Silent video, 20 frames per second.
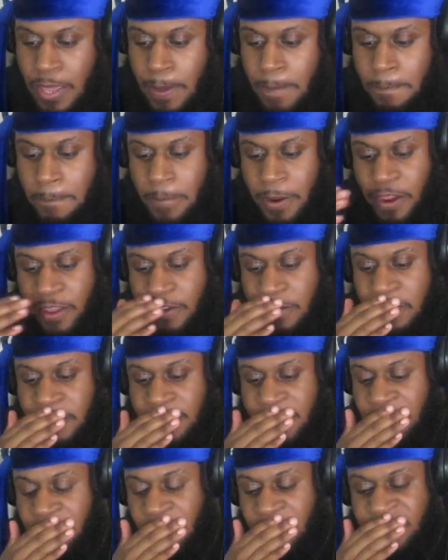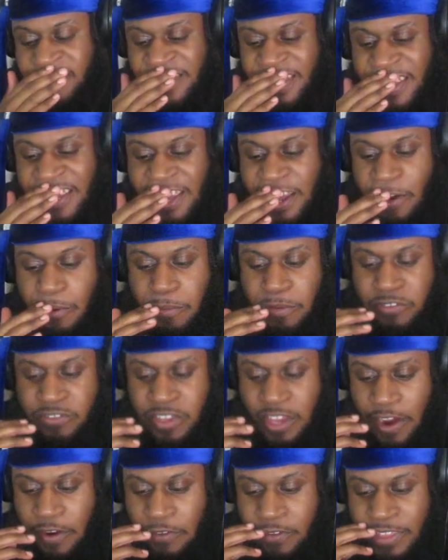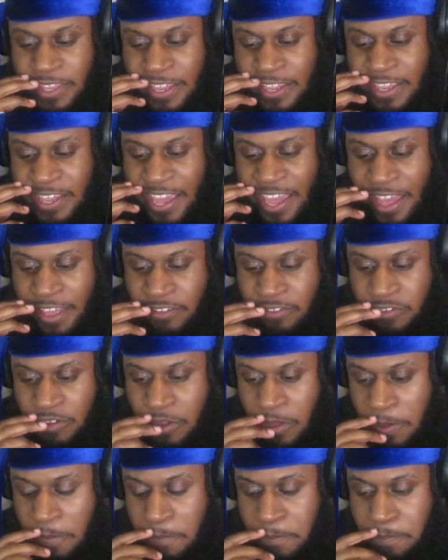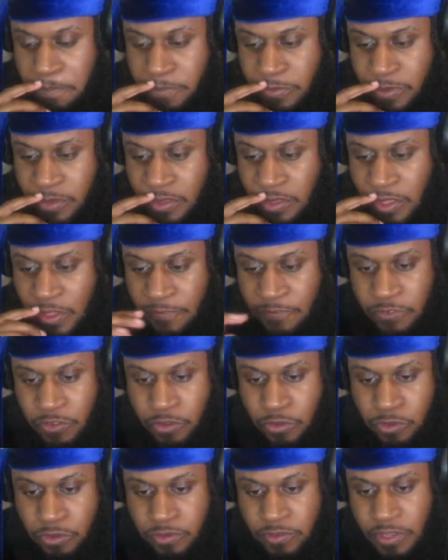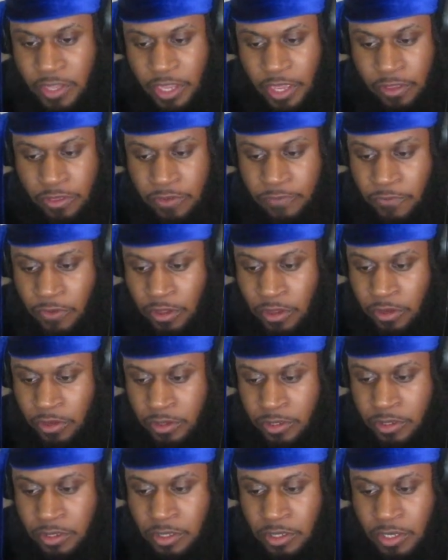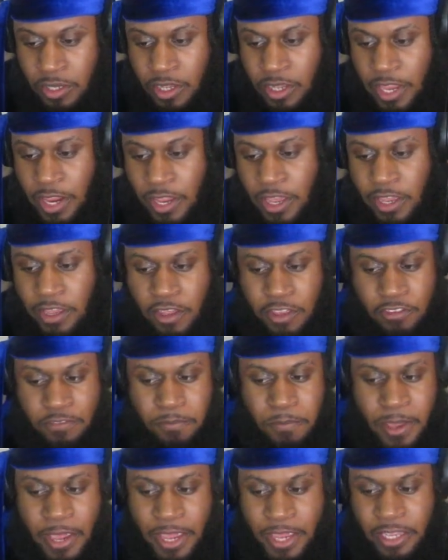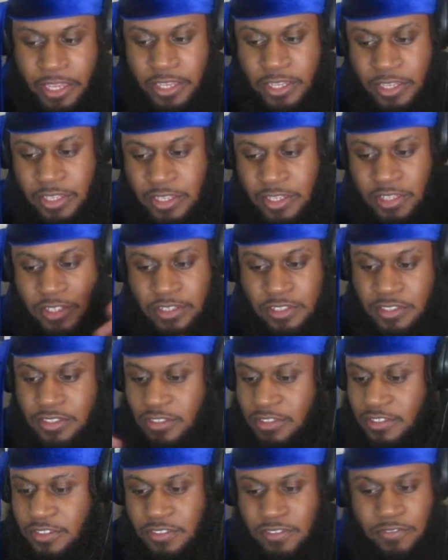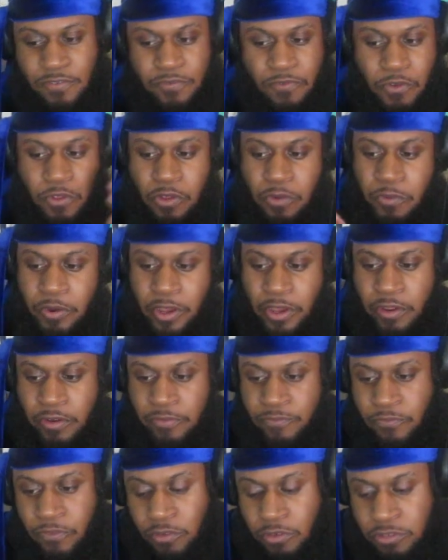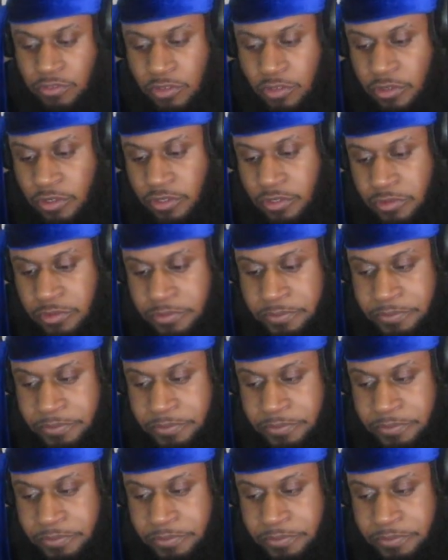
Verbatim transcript: But the crazy thing, almost everything adds up. If you take out the filler, it comes back full around, full circle